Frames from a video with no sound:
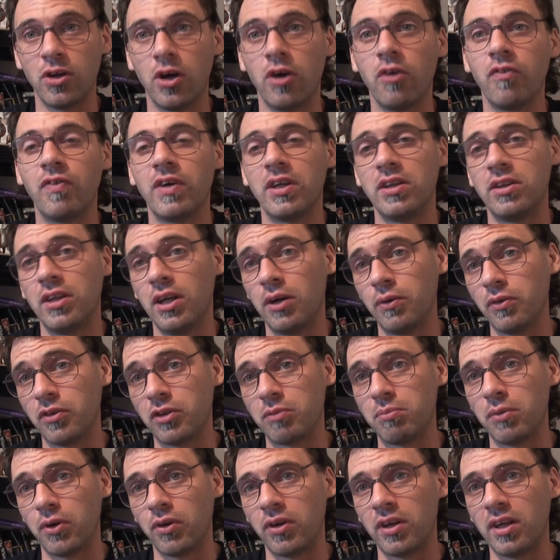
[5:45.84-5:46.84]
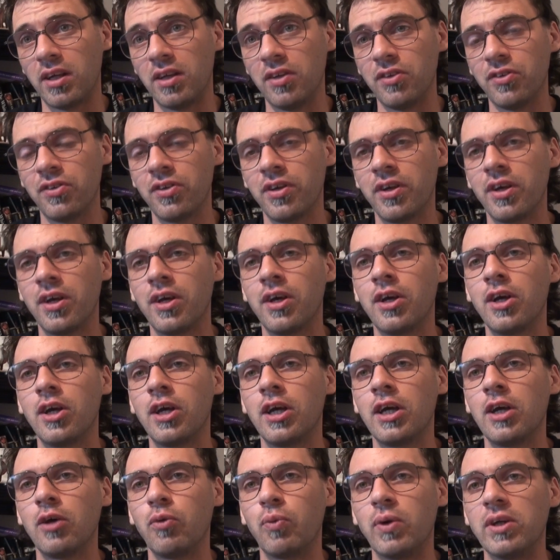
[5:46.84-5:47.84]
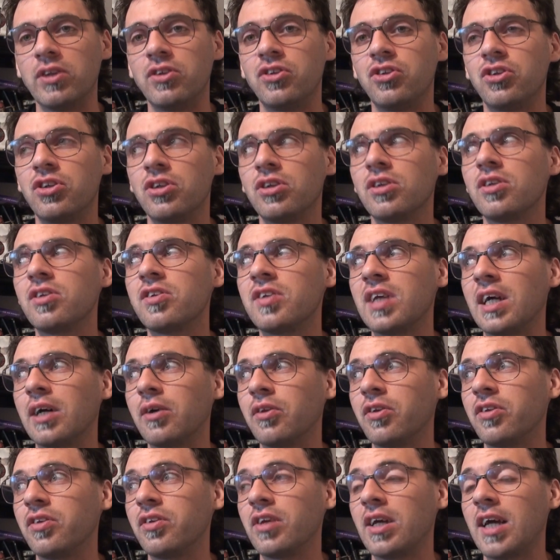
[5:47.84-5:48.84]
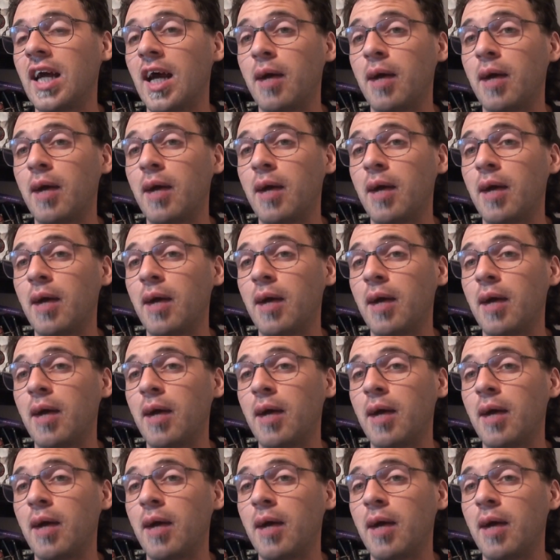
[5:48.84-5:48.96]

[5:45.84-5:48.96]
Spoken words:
of adult monkeys. Which sounds